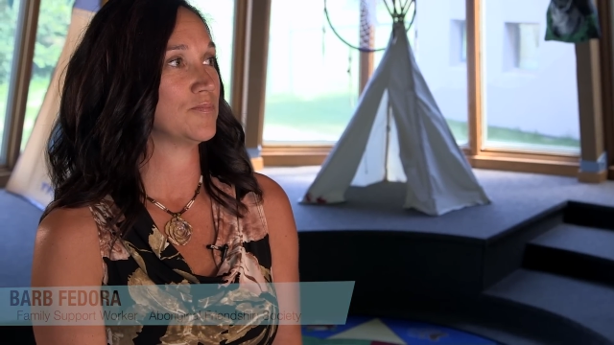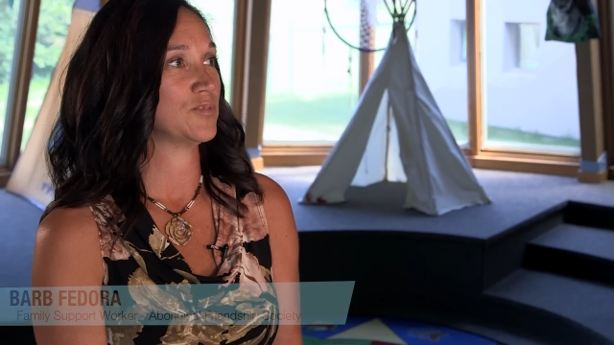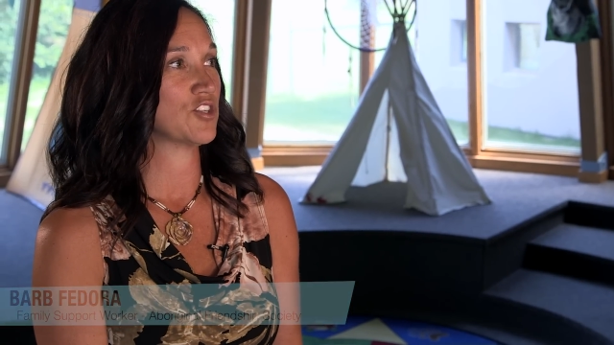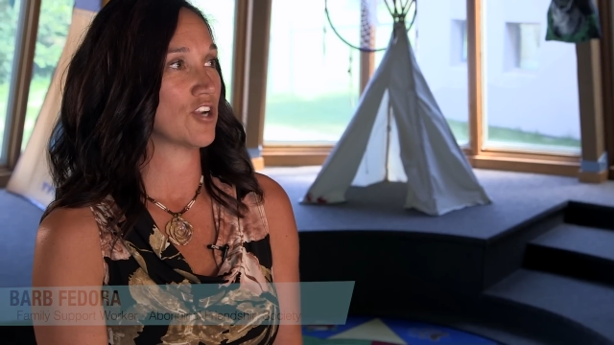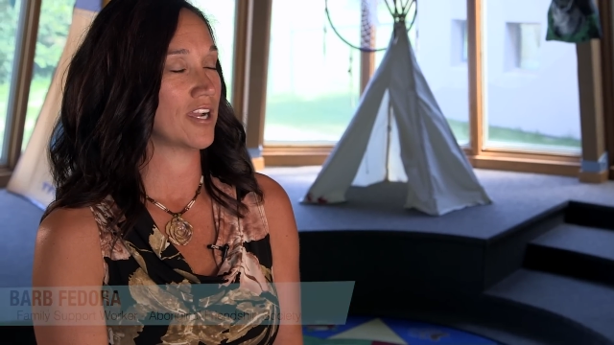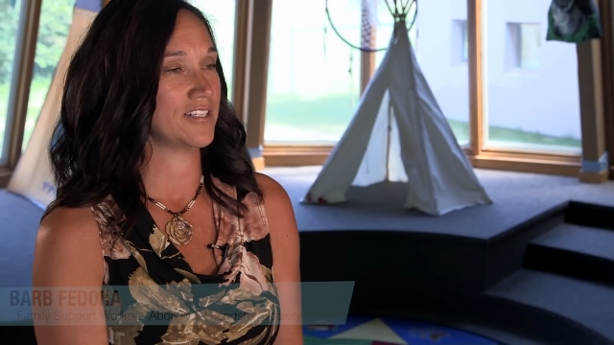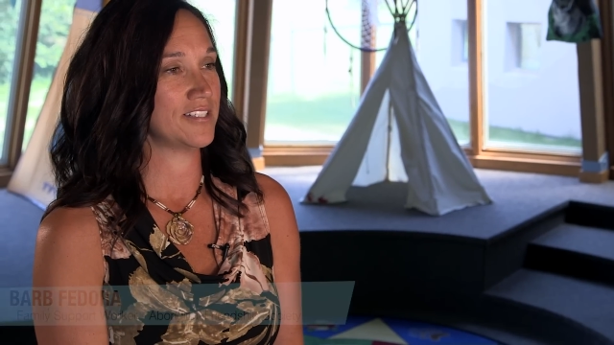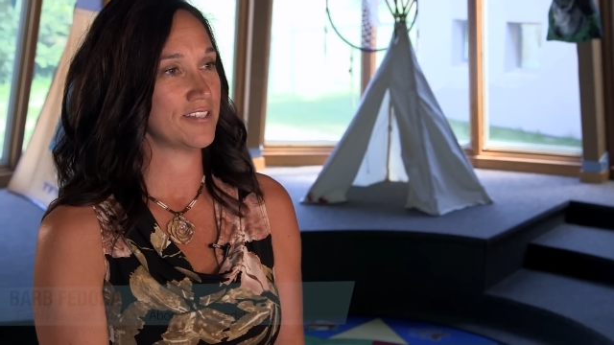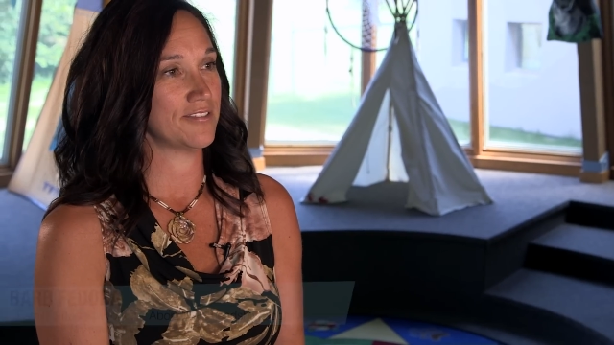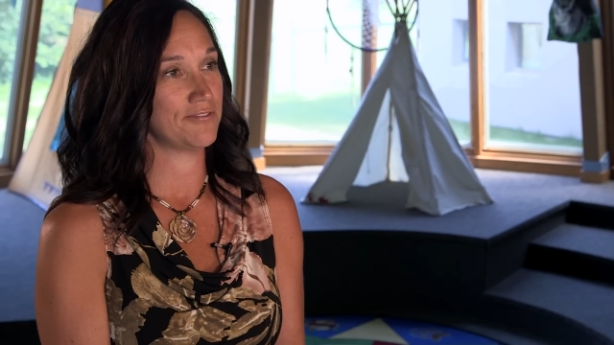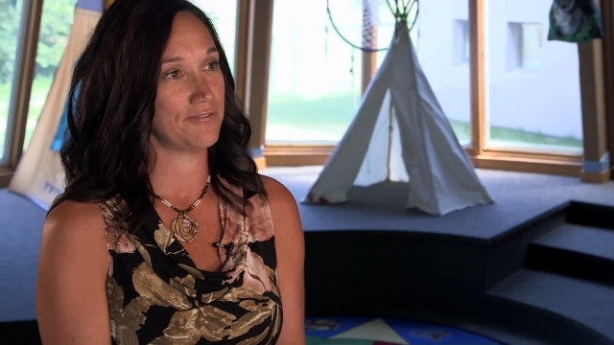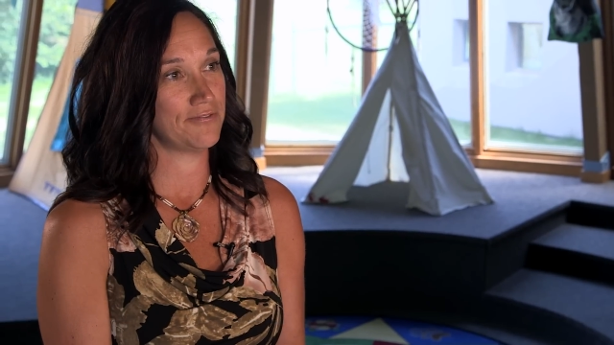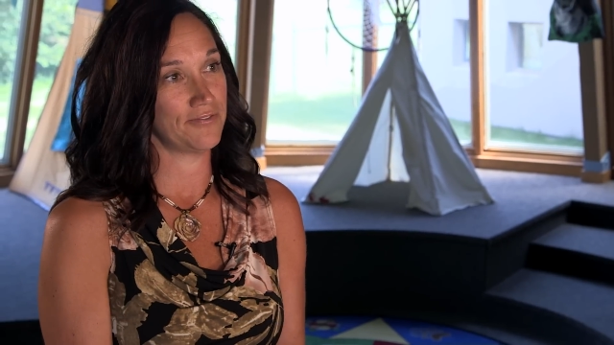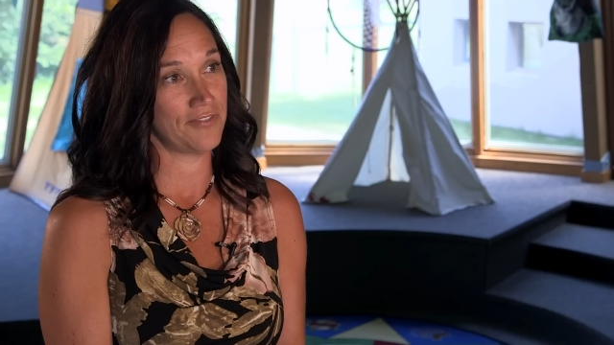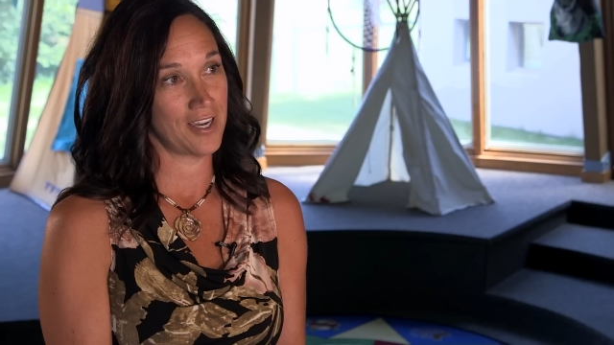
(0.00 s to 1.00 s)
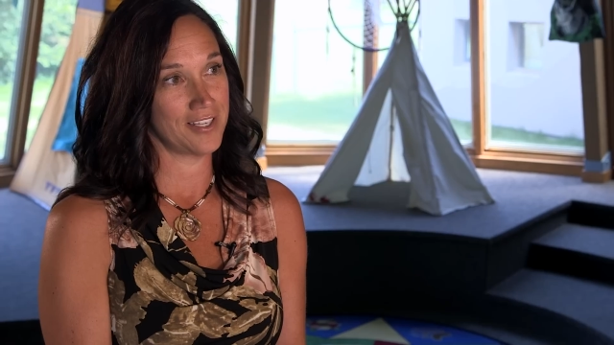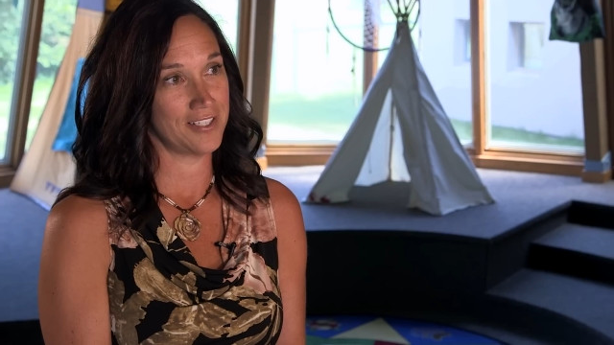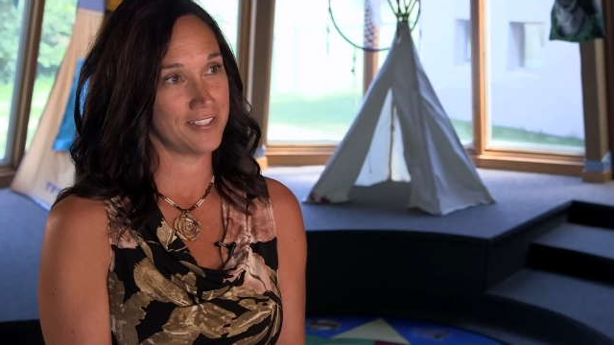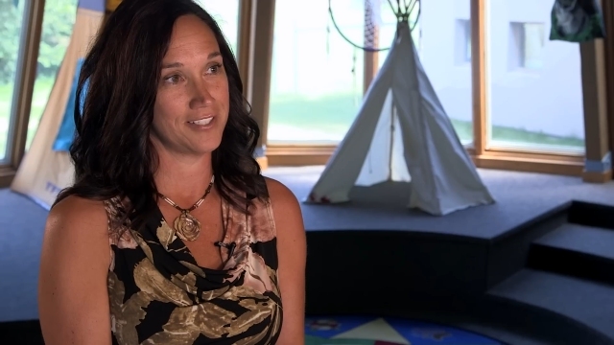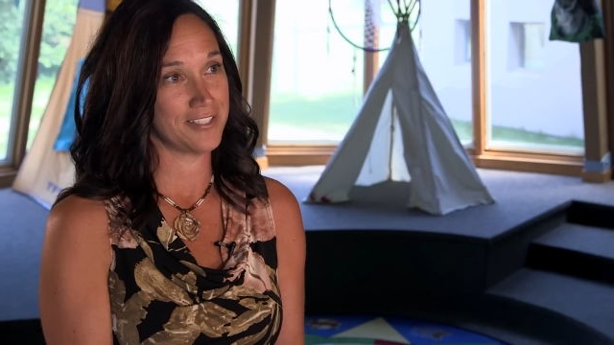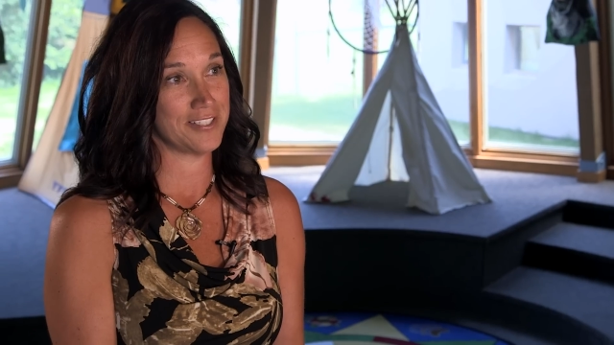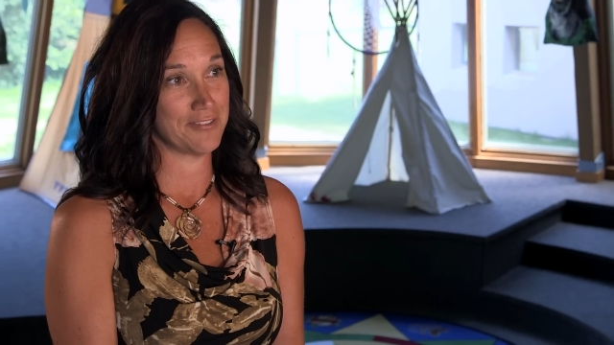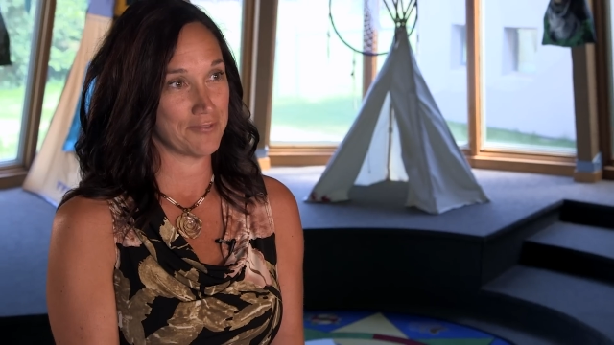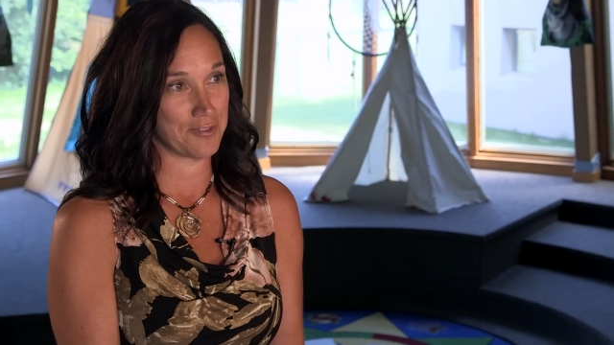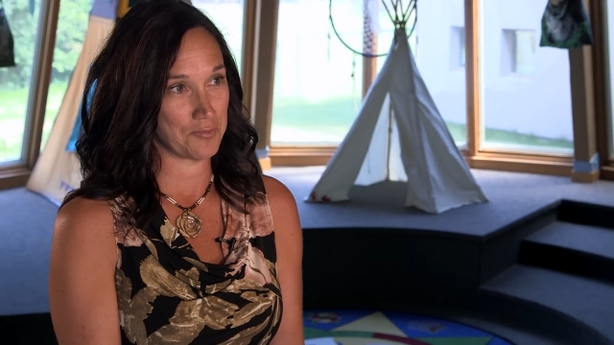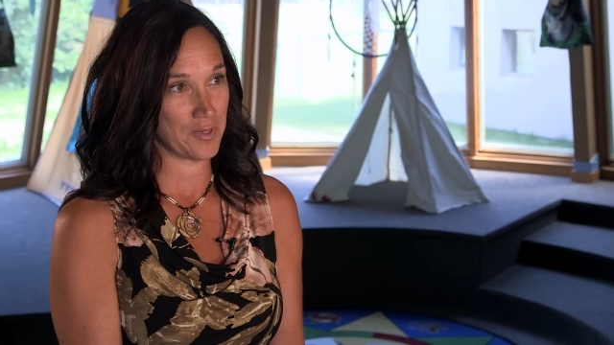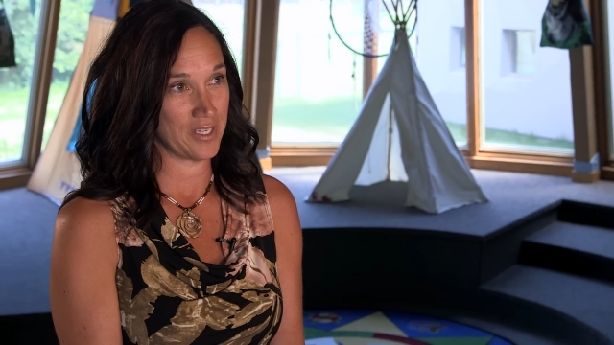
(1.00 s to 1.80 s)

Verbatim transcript: trying to find different